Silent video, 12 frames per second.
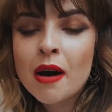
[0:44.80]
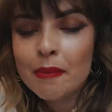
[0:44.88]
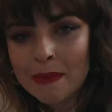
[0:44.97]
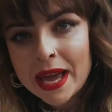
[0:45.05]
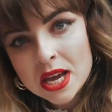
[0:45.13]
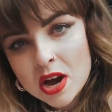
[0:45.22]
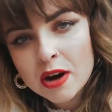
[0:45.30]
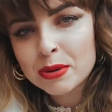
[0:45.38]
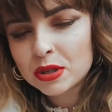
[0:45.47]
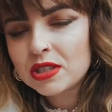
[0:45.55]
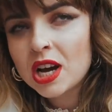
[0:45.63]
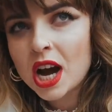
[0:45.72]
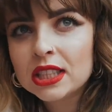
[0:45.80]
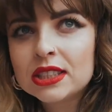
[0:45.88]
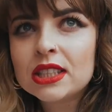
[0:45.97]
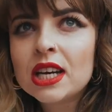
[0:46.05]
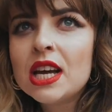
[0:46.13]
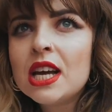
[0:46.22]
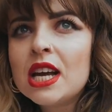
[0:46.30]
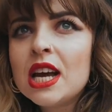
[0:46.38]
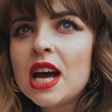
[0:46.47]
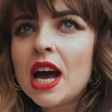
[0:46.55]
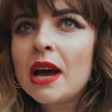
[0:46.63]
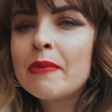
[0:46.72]
make our podcast,
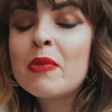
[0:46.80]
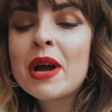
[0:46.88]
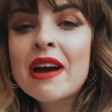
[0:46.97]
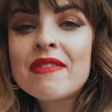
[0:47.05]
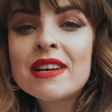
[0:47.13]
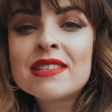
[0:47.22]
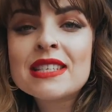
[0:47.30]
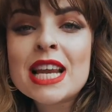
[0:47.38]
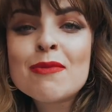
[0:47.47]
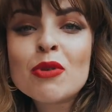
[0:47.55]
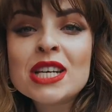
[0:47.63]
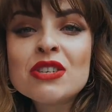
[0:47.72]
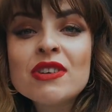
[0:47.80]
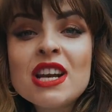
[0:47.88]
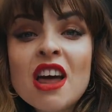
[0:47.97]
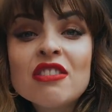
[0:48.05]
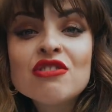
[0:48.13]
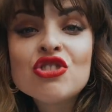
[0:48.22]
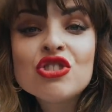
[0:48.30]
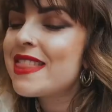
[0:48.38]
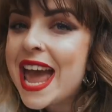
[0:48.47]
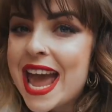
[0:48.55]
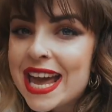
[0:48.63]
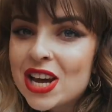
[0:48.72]
and we're having a celebratory lunch.
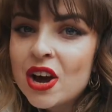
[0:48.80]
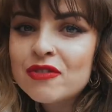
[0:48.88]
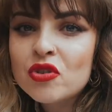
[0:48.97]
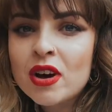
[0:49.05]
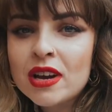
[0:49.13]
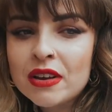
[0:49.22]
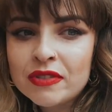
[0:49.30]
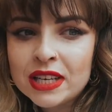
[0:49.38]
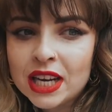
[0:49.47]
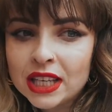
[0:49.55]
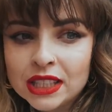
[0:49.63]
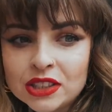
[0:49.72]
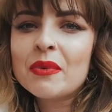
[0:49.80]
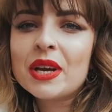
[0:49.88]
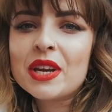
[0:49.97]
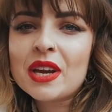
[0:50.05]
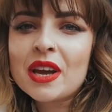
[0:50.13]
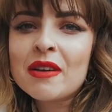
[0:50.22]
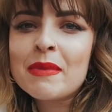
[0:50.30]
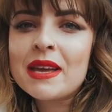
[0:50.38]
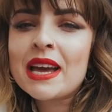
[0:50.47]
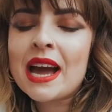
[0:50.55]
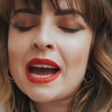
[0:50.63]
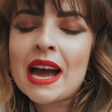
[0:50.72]
Then after our lovely lunch, we're going to go
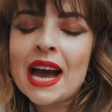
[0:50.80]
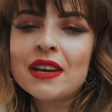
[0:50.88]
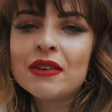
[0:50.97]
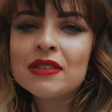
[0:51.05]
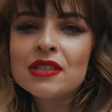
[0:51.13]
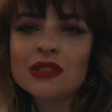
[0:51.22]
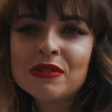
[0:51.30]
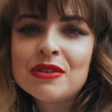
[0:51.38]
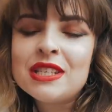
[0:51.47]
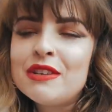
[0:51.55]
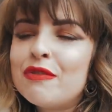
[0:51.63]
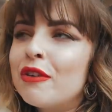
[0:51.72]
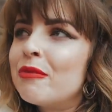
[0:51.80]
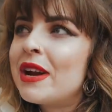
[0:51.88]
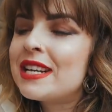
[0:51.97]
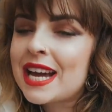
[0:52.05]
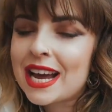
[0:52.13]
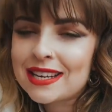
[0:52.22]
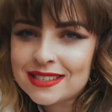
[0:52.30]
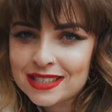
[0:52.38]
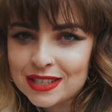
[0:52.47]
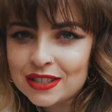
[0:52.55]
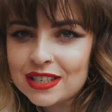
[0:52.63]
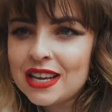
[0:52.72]
meet Hannah and Saruti from Red
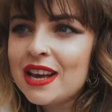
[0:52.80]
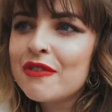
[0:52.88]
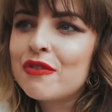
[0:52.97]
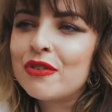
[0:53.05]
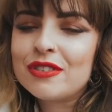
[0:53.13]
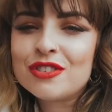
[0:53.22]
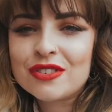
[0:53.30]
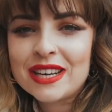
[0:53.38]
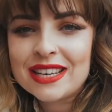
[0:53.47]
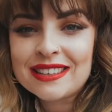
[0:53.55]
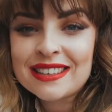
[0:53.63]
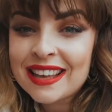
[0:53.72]
Handed for a drink,